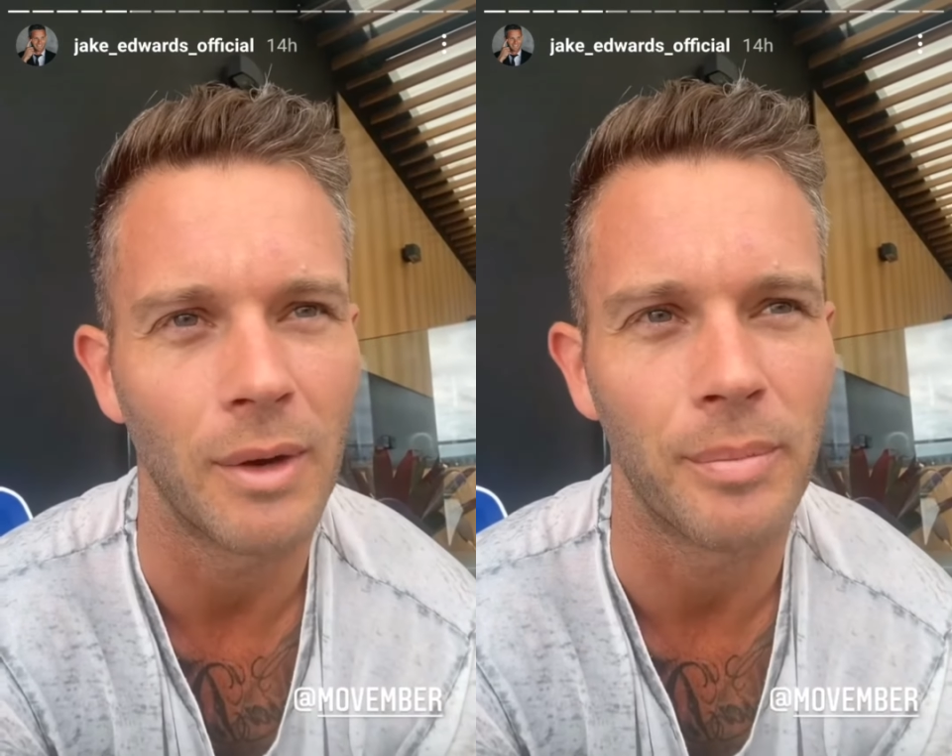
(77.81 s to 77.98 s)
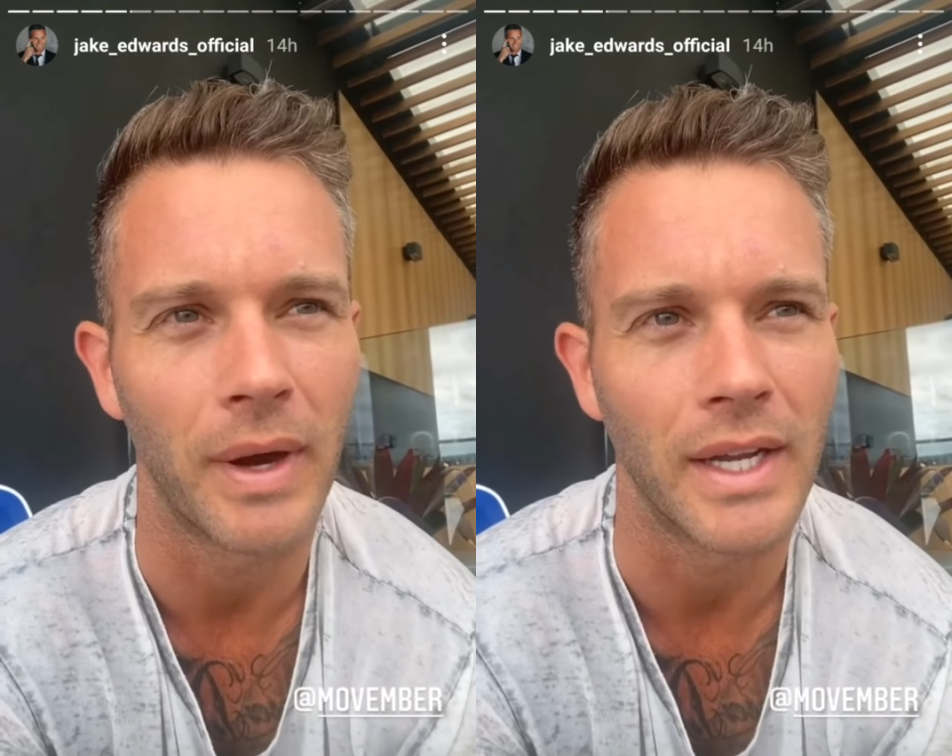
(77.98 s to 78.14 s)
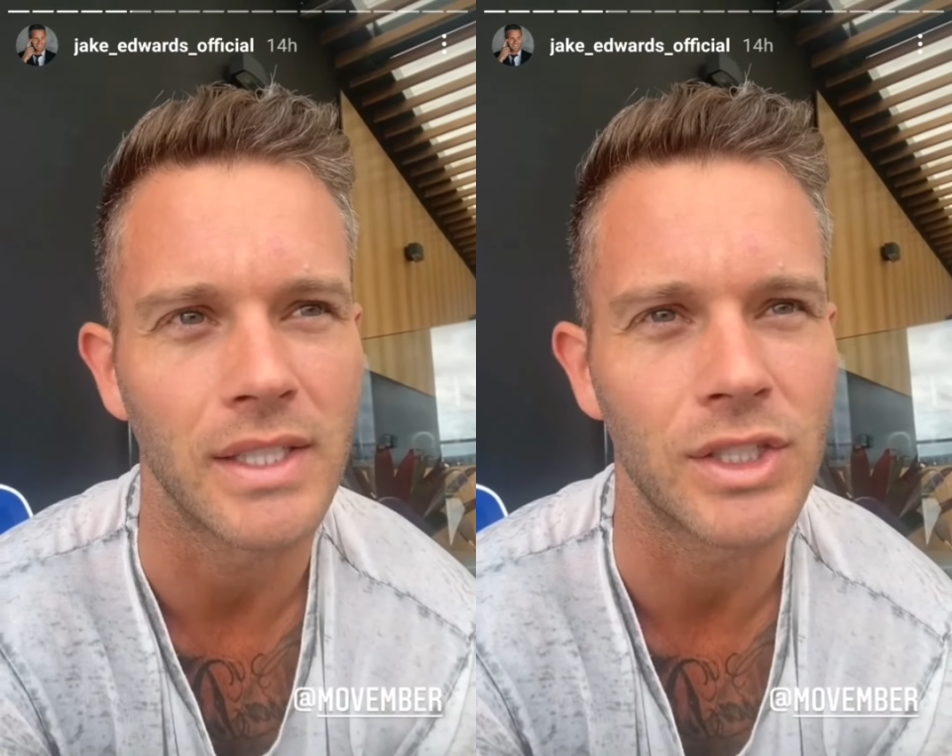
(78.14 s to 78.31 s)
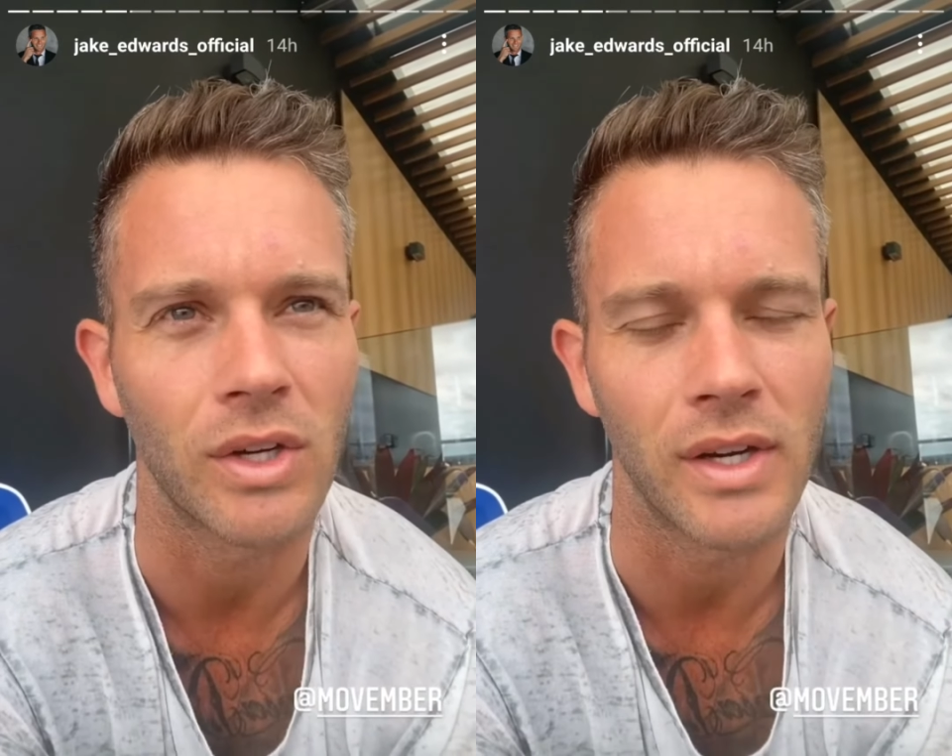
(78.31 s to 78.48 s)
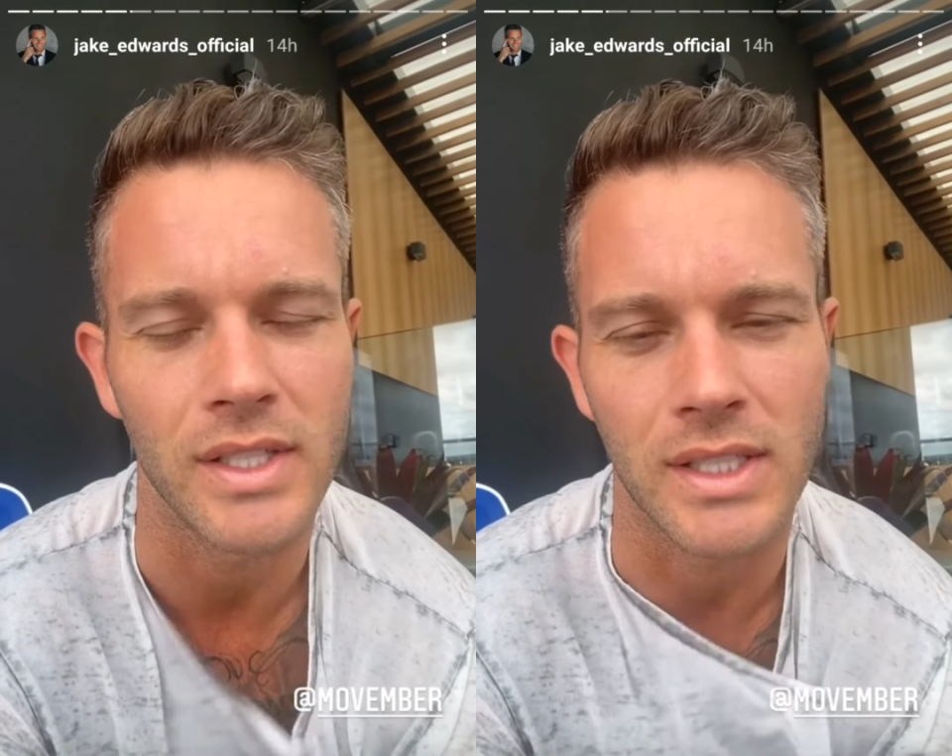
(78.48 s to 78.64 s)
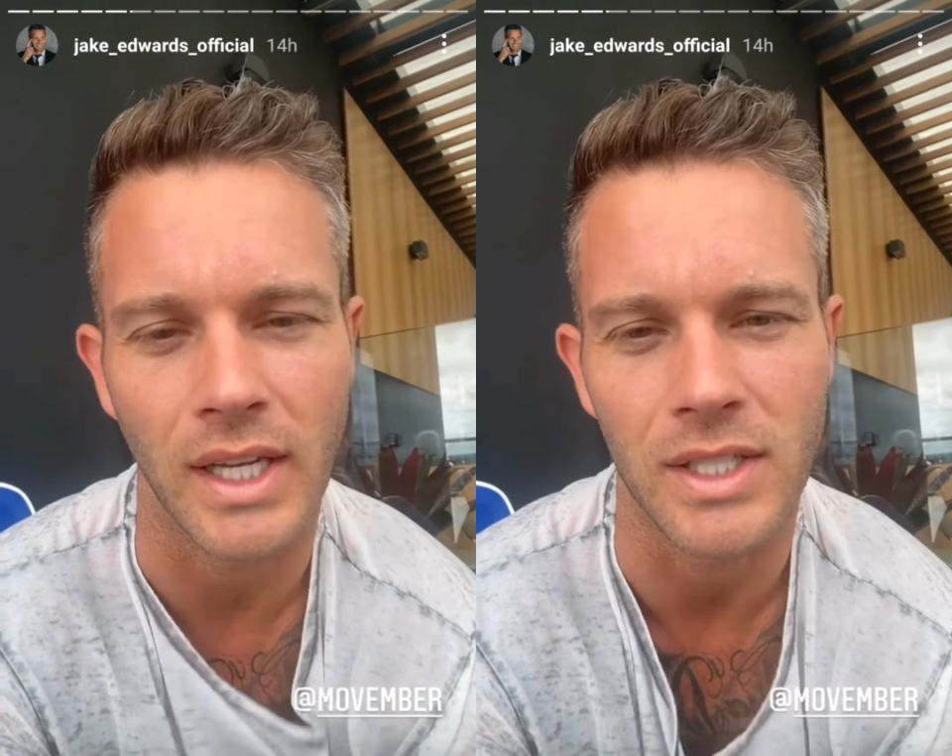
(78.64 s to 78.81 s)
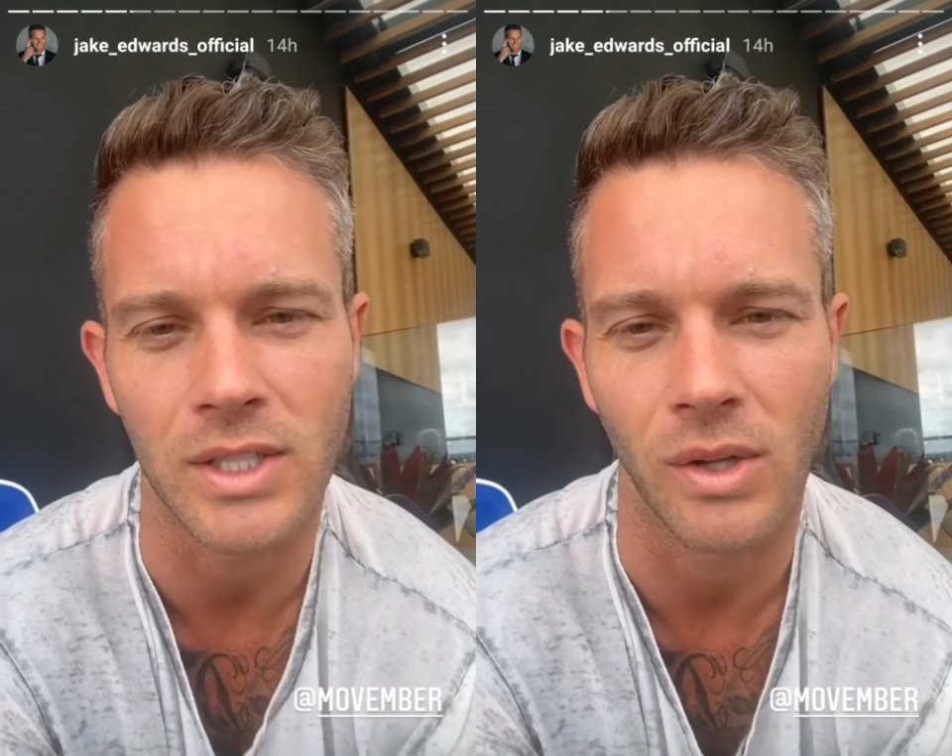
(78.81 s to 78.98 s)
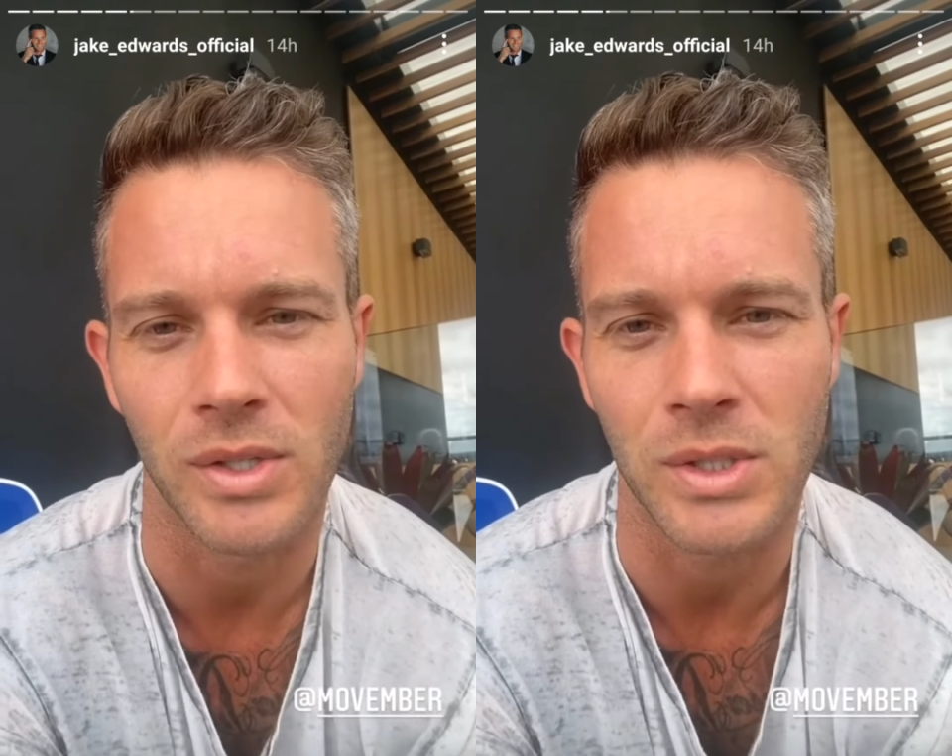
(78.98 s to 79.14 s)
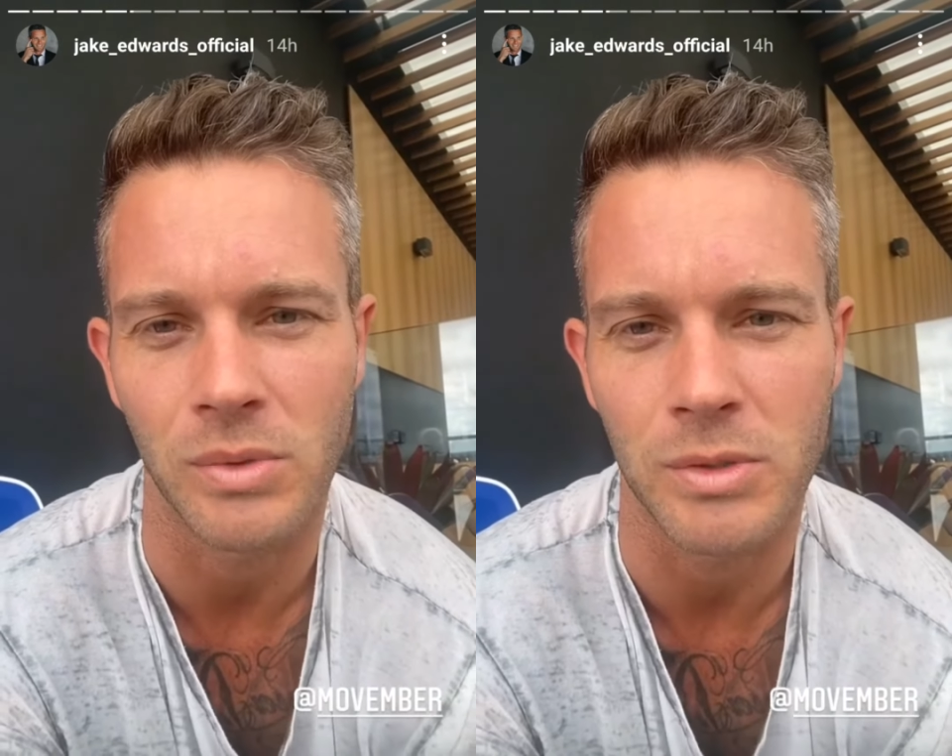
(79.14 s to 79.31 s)
but trying to stay as
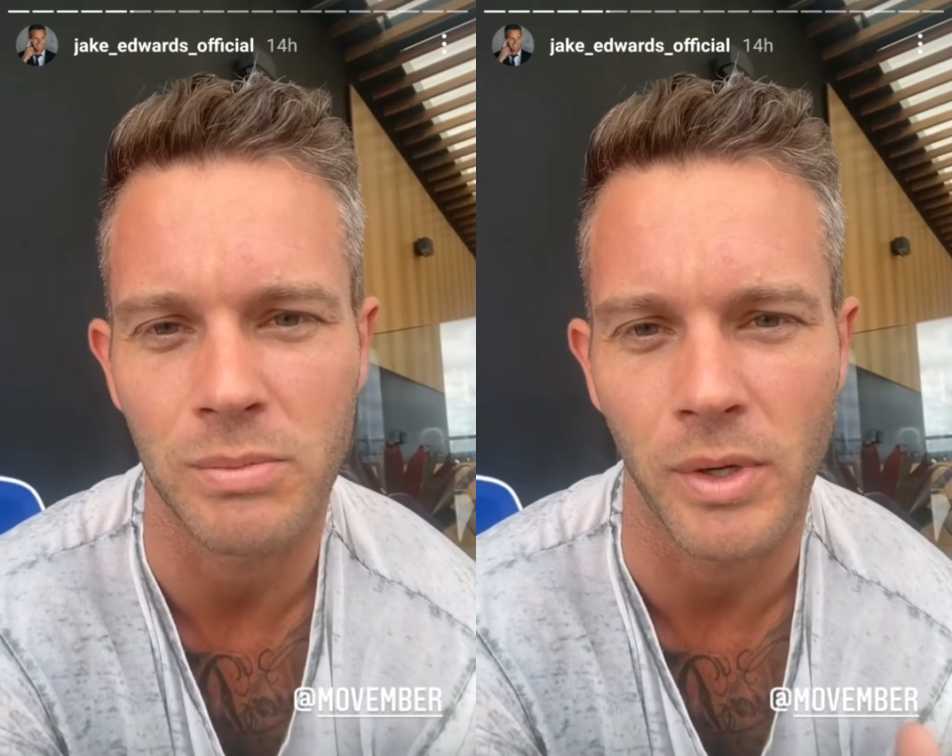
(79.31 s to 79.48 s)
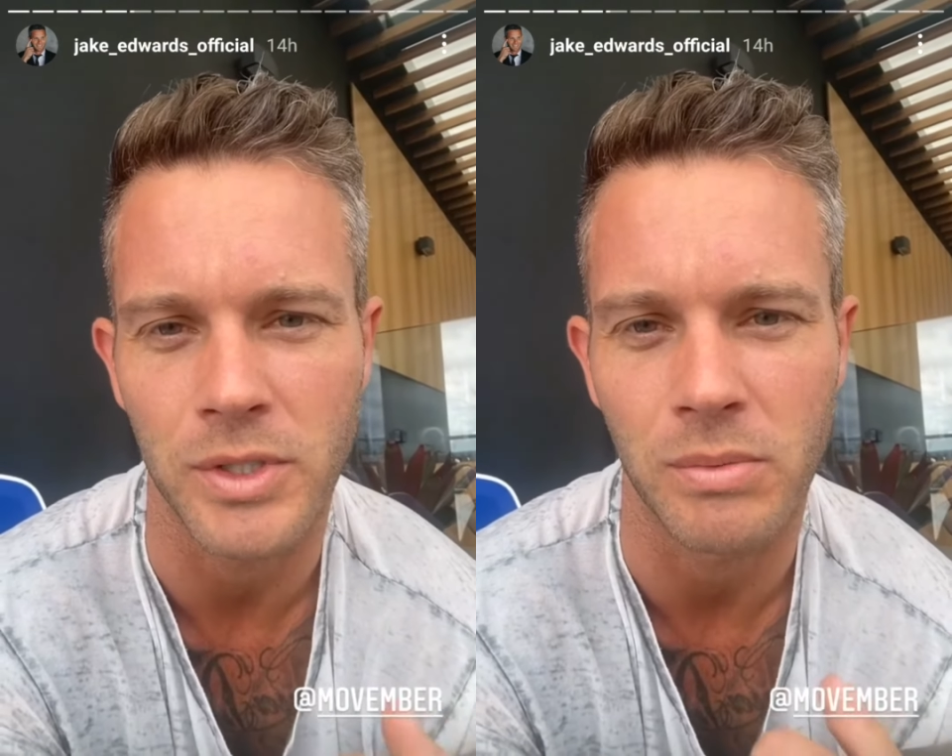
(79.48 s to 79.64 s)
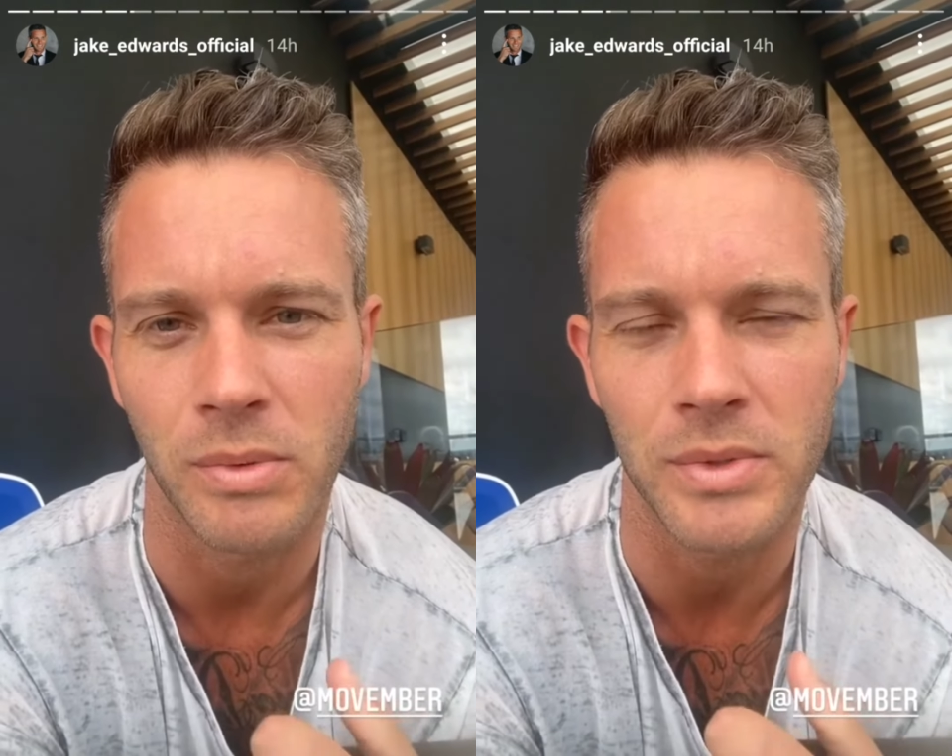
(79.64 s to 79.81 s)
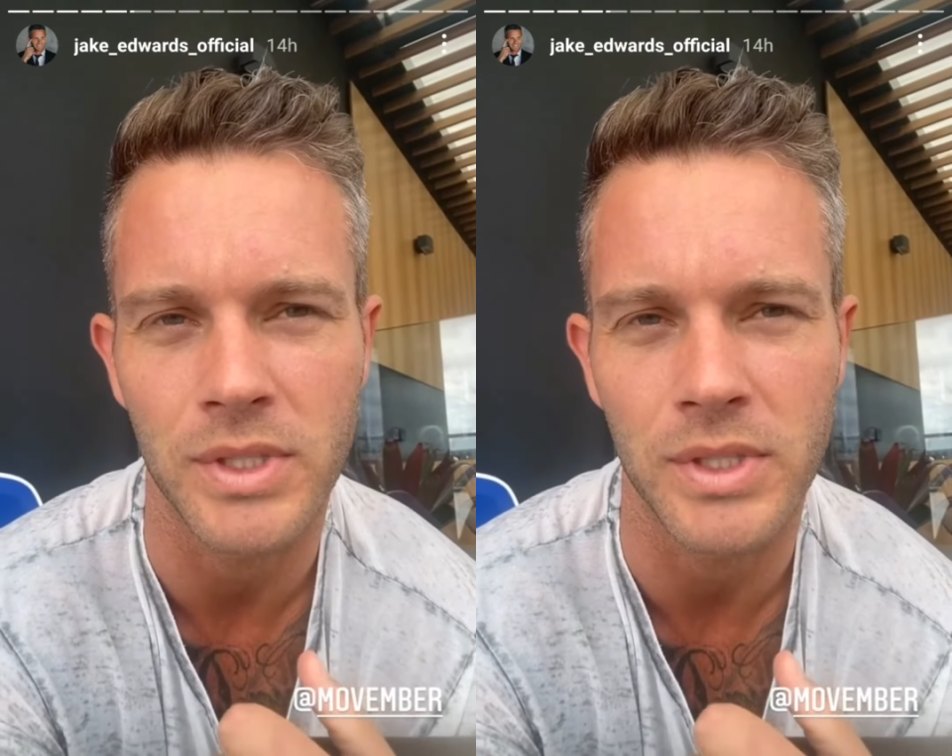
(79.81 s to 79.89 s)
close to it as possible.